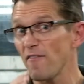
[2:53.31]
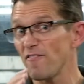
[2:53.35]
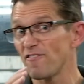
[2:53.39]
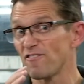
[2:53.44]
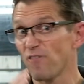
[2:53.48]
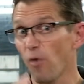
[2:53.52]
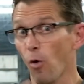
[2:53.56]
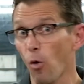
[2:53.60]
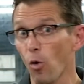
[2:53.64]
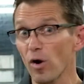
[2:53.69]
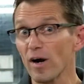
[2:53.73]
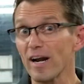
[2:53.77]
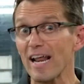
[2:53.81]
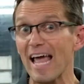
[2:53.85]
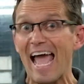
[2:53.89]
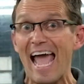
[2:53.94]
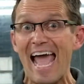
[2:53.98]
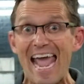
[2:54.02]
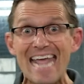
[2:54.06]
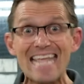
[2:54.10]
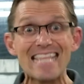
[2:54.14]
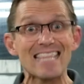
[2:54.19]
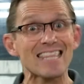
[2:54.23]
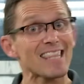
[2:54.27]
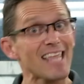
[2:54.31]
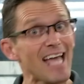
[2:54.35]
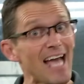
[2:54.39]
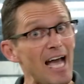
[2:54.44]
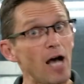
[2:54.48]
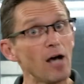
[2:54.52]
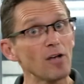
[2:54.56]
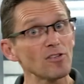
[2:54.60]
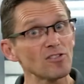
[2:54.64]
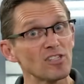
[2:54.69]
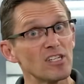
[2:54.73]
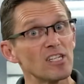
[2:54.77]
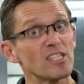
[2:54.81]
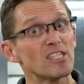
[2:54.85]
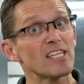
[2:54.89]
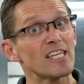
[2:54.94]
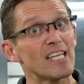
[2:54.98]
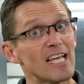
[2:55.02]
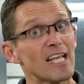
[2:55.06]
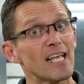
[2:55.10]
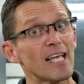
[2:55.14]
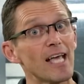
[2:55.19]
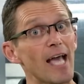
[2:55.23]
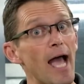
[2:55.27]
4 to 8 thousandths
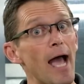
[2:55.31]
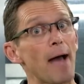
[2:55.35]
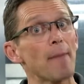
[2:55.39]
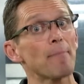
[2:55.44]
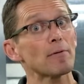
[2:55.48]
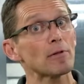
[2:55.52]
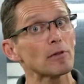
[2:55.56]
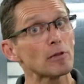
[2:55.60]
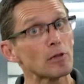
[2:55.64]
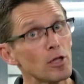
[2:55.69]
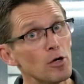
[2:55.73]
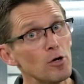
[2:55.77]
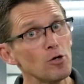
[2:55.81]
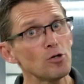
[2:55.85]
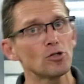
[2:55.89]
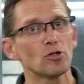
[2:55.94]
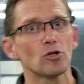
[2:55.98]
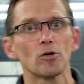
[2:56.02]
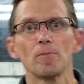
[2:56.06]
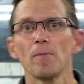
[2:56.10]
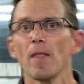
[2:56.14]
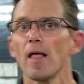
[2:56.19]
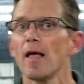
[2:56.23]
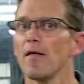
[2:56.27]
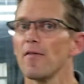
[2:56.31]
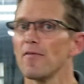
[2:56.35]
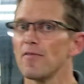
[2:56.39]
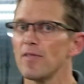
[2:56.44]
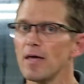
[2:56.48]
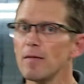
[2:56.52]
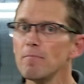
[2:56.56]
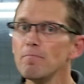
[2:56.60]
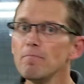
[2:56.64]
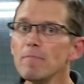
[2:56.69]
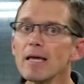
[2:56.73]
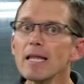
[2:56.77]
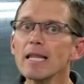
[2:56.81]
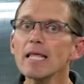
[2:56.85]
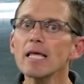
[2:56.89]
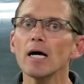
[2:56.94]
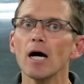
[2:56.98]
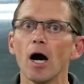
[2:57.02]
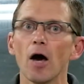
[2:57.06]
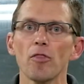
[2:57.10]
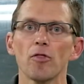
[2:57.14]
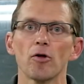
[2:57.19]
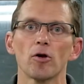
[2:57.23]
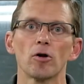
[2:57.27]
end gap looser than many
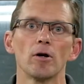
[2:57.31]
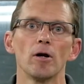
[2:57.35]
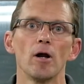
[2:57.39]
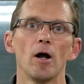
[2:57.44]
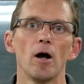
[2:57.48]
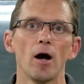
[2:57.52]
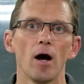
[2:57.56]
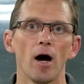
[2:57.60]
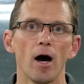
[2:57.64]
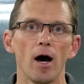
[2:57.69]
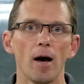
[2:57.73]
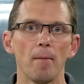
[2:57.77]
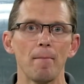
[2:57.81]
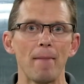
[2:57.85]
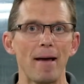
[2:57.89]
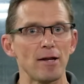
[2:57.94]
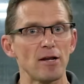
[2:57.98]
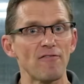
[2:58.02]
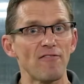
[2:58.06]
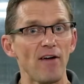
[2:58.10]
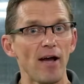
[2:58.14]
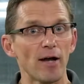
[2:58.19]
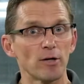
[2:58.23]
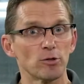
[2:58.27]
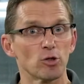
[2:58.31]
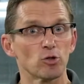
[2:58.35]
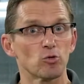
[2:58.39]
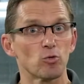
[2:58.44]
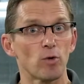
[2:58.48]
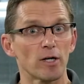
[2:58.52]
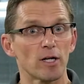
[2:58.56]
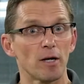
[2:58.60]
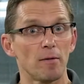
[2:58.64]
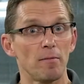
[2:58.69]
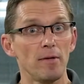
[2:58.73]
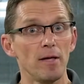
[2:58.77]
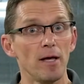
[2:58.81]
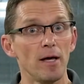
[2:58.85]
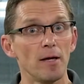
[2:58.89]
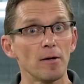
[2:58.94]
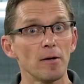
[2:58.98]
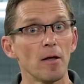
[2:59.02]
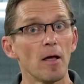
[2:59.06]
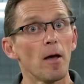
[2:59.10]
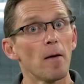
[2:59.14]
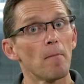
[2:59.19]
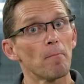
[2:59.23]
other manufacturers recommend,